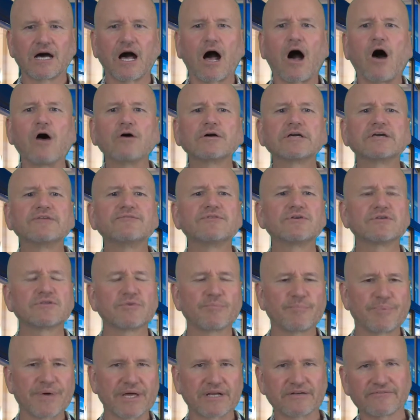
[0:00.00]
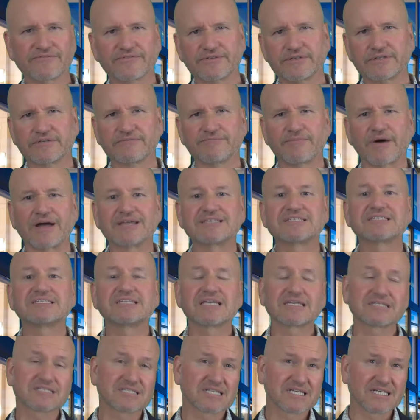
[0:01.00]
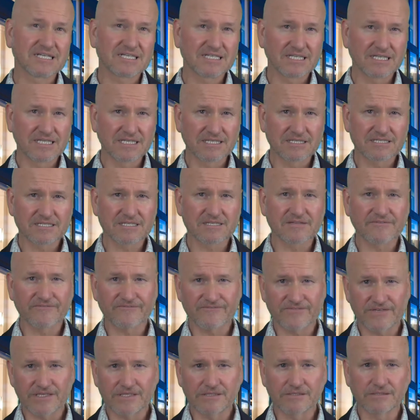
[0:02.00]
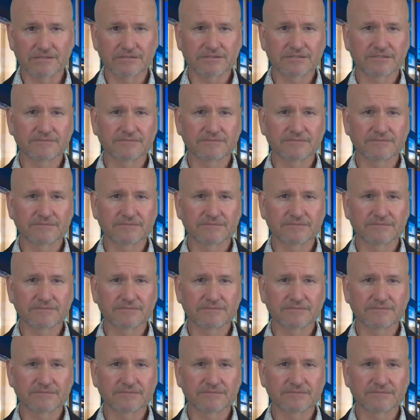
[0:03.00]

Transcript: I'll give you the benefit of my 16 years in the field.